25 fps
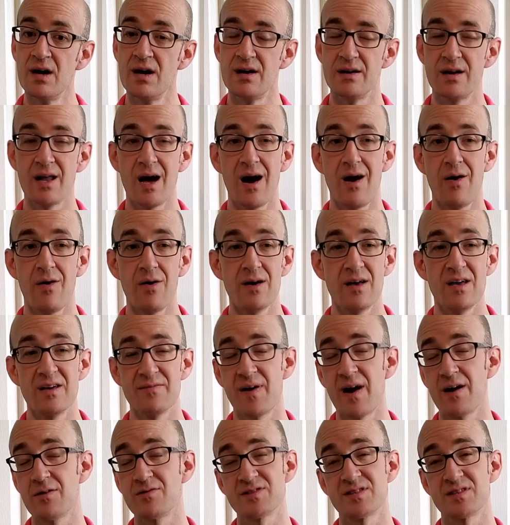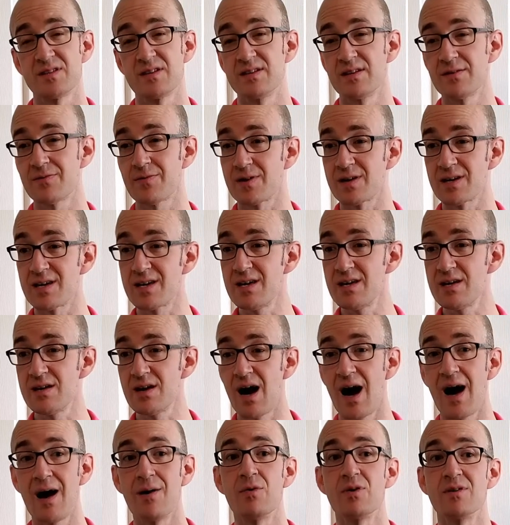Now, if I was in a different key,
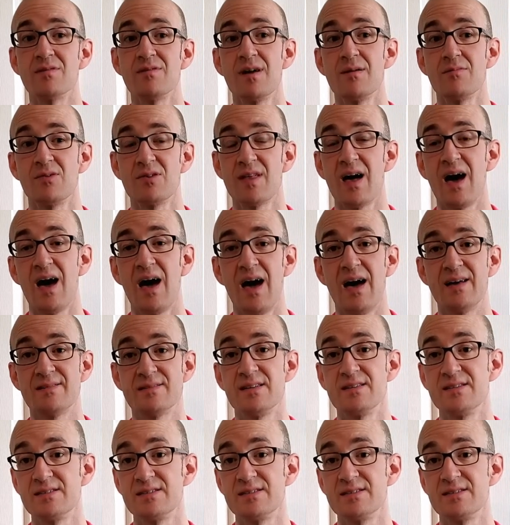I would label that as a